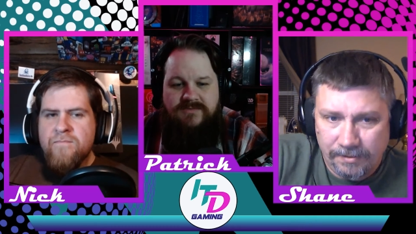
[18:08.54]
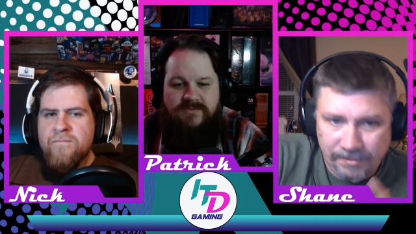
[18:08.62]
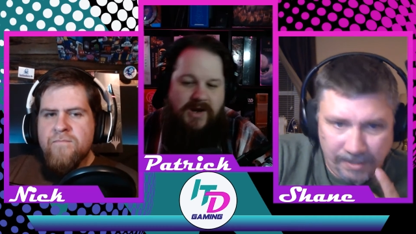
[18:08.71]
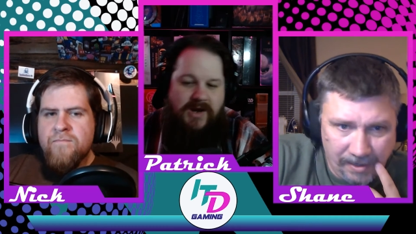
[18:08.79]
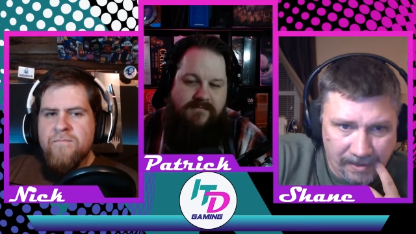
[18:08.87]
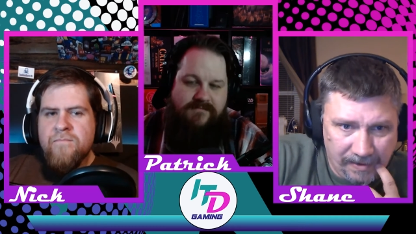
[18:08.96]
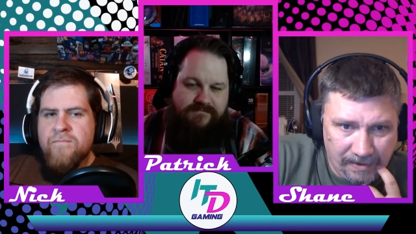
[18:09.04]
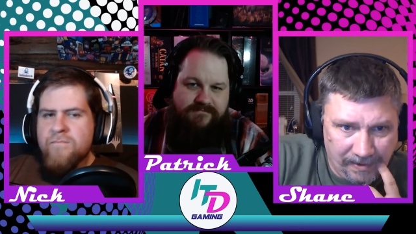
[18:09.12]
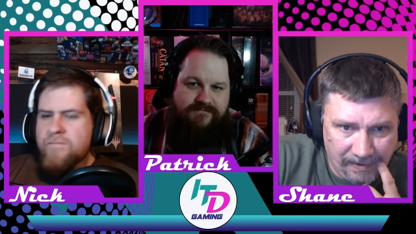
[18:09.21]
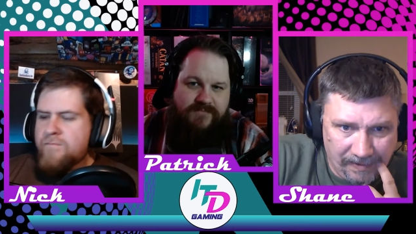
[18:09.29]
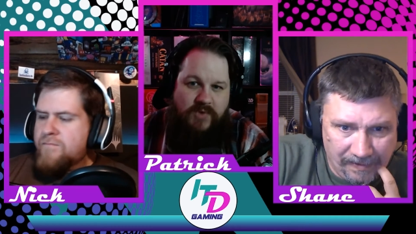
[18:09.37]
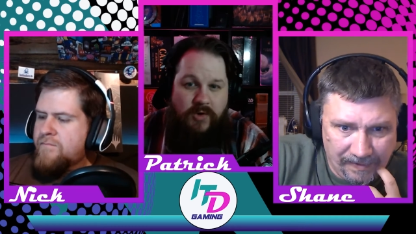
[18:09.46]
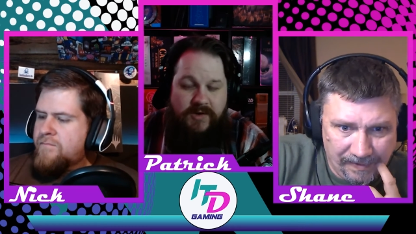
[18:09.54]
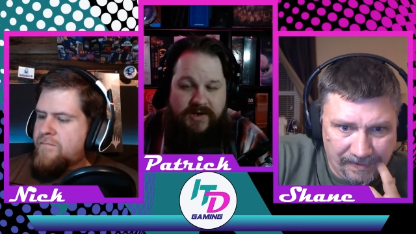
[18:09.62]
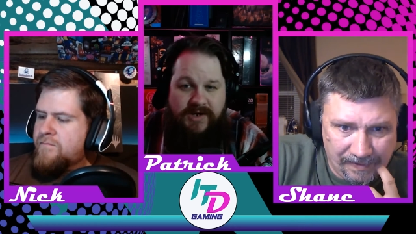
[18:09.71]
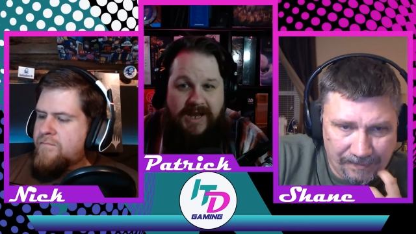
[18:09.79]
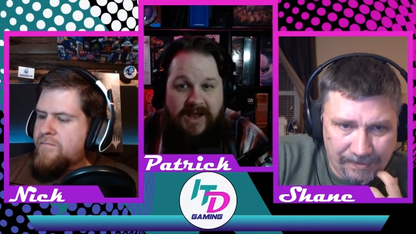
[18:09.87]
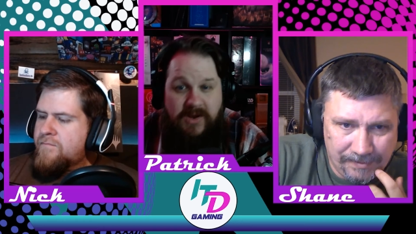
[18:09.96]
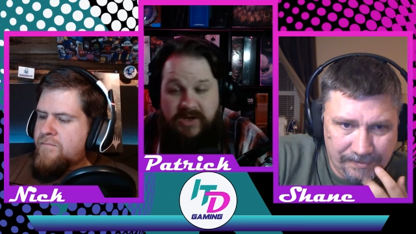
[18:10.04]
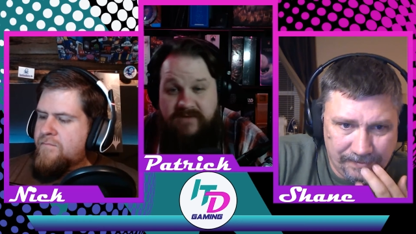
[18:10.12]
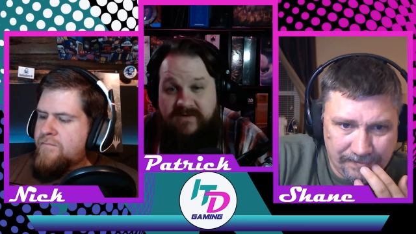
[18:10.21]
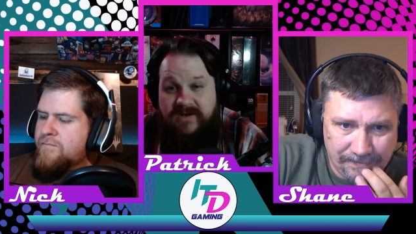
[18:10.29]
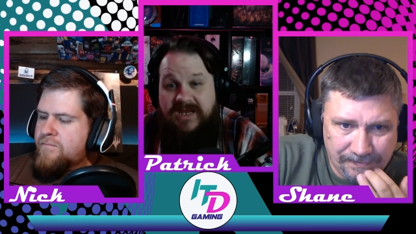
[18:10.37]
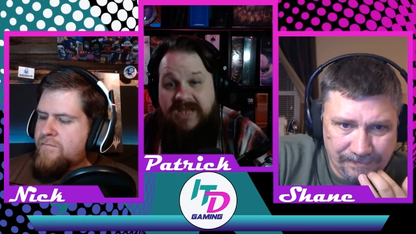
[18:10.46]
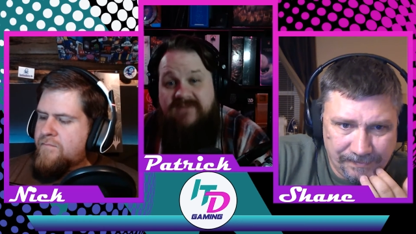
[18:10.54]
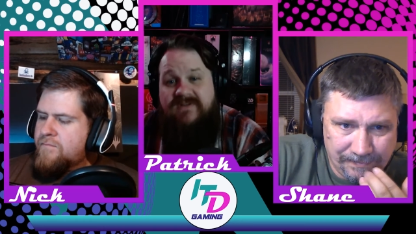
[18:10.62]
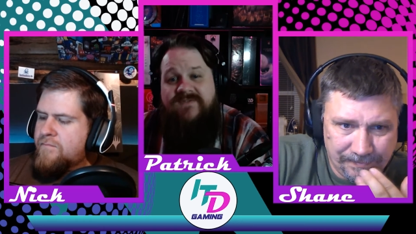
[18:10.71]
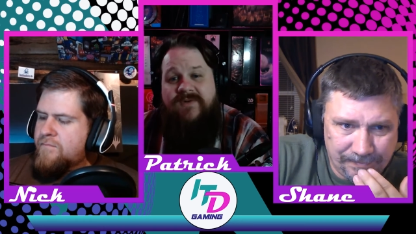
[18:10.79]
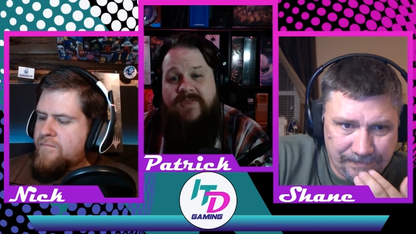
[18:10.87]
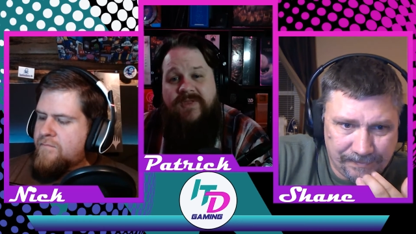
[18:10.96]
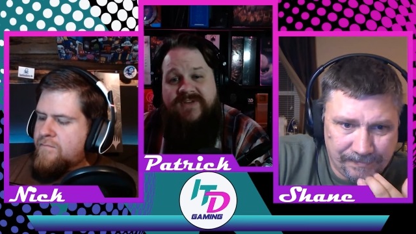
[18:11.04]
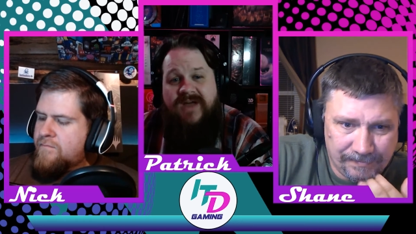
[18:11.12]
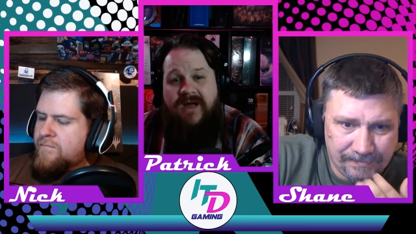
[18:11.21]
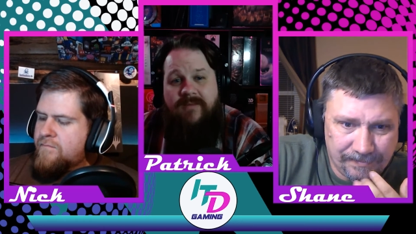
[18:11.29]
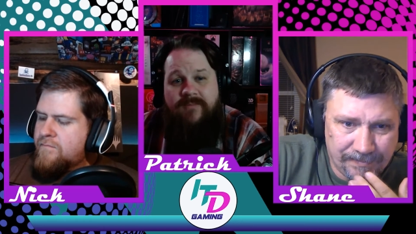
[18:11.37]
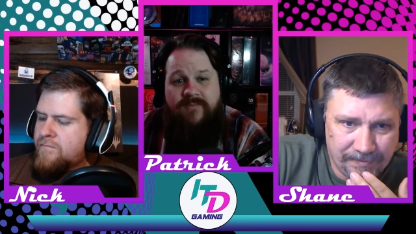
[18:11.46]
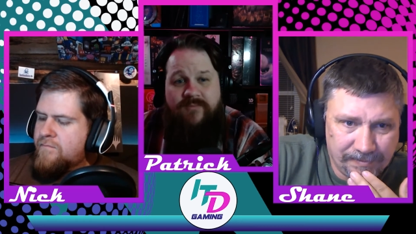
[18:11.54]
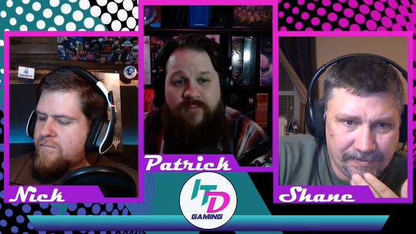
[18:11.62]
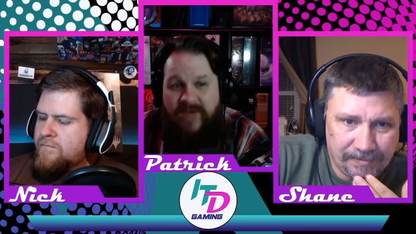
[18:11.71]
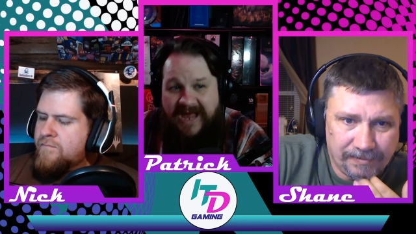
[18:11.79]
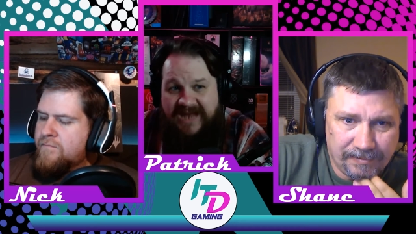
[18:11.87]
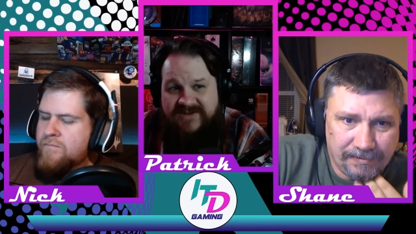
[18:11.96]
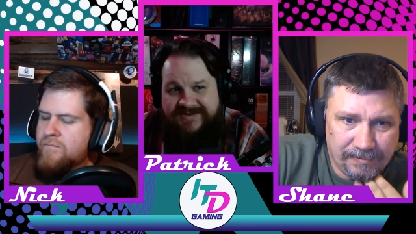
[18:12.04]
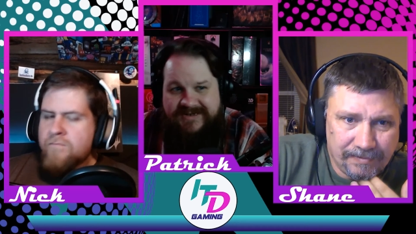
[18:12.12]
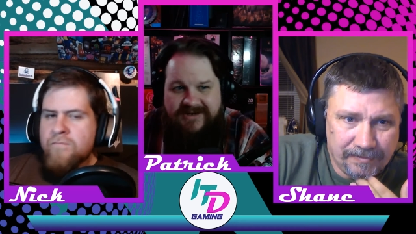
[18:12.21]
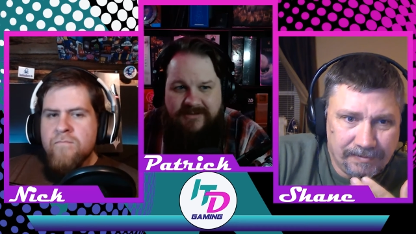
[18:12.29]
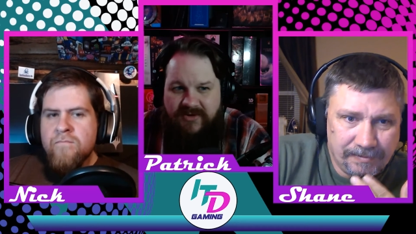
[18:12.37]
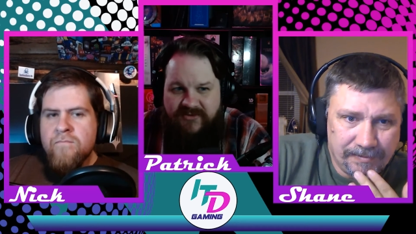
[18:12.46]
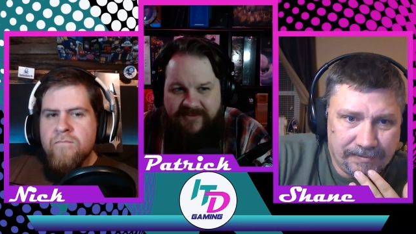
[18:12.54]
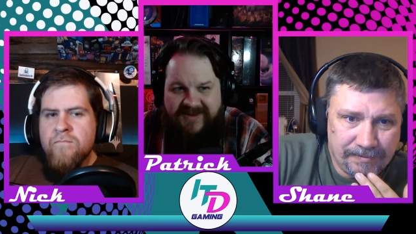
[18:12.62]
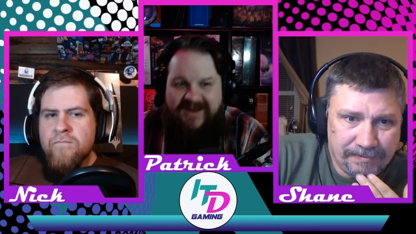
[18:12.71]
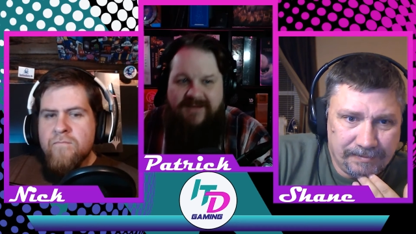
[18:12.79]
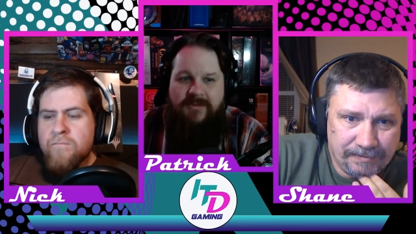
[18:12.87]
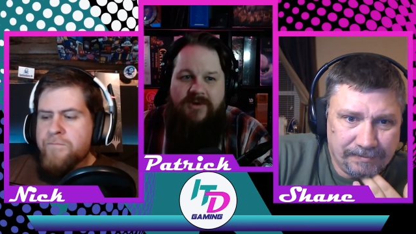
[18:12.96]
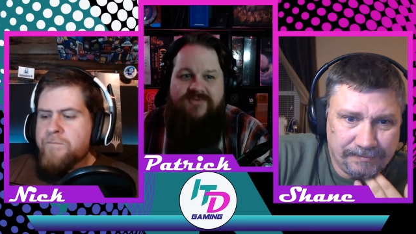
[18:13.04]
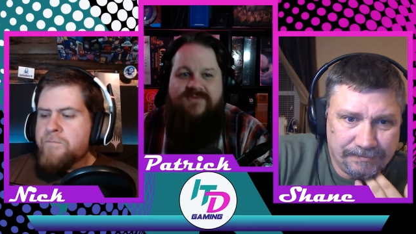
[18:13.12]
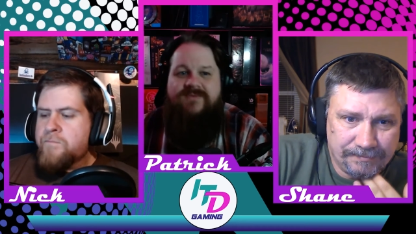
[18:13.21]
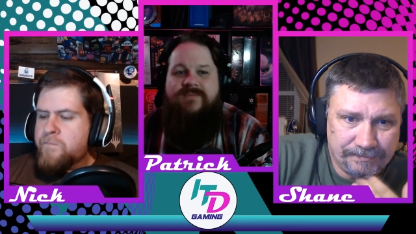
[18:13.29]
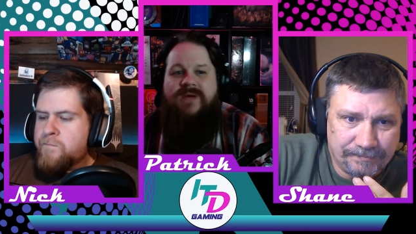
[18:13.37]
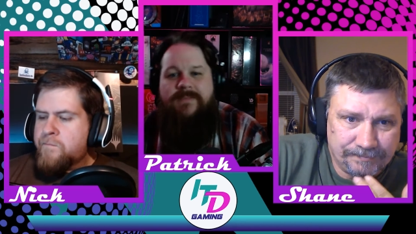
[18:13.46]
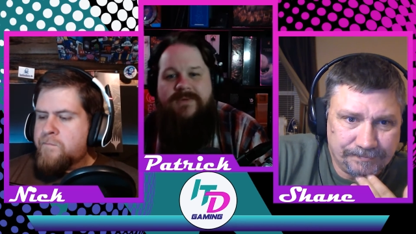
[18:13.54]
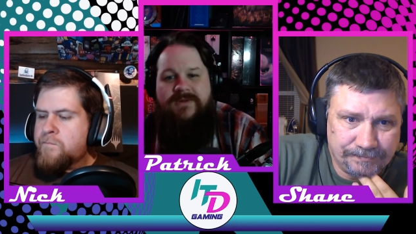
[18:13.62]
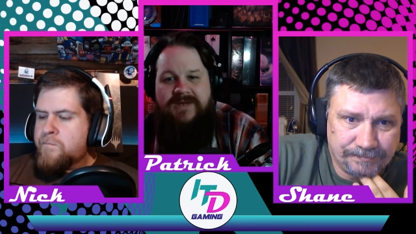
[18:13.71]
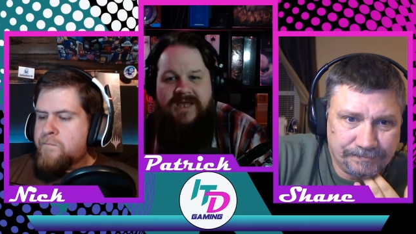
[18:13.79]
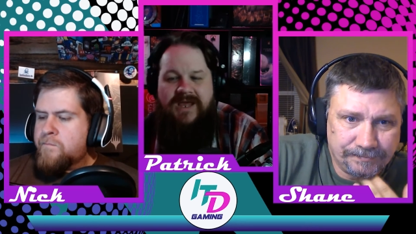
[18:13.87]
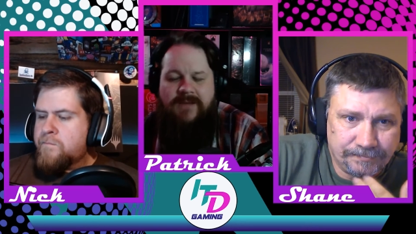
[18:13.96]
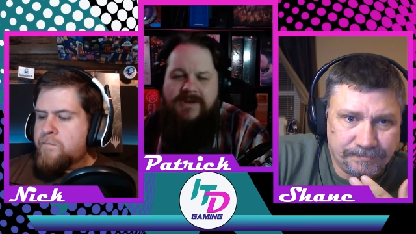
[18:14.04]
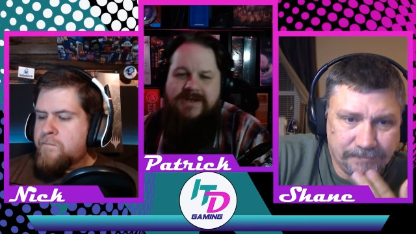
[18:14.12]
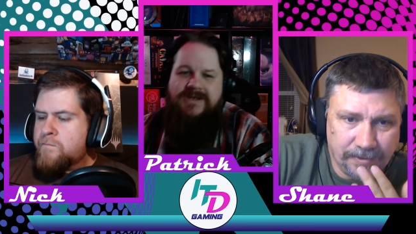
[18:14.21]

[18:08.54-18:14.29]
Speaker 1: right. ten. Or the, yeah, I mean, even, even for the top last year, most play, most popular game.